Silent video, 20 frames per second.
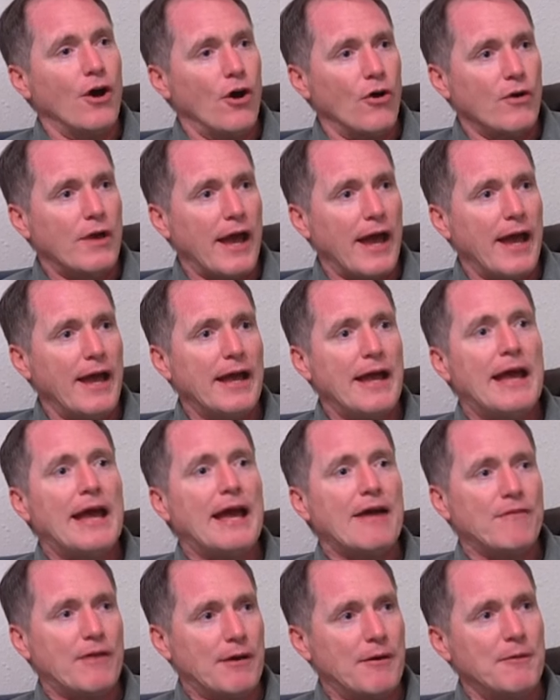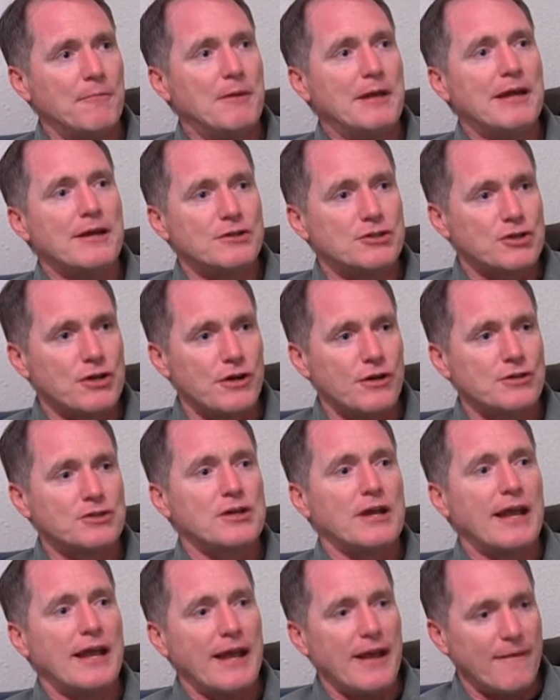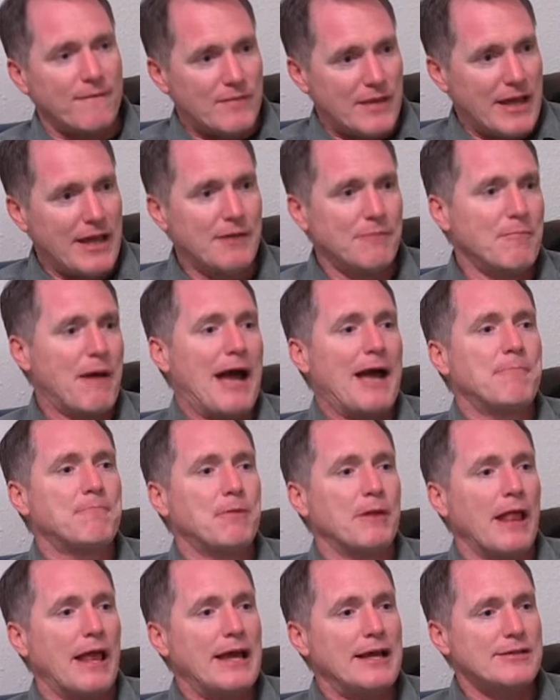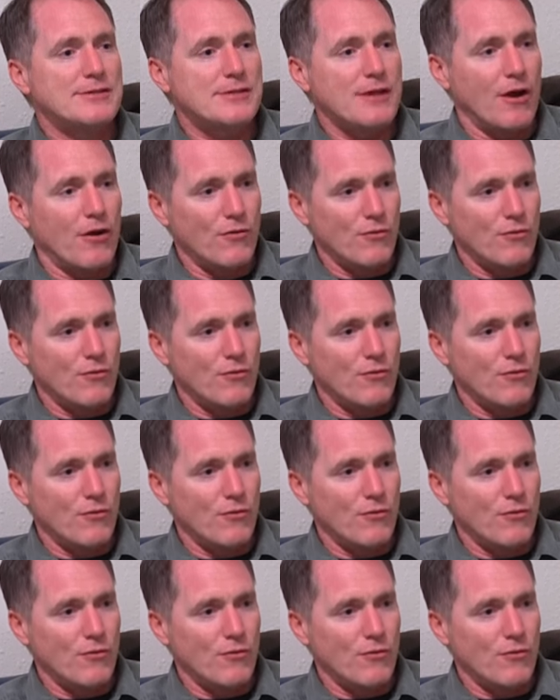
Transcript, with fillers: okay, if I'm going to be at church in my place,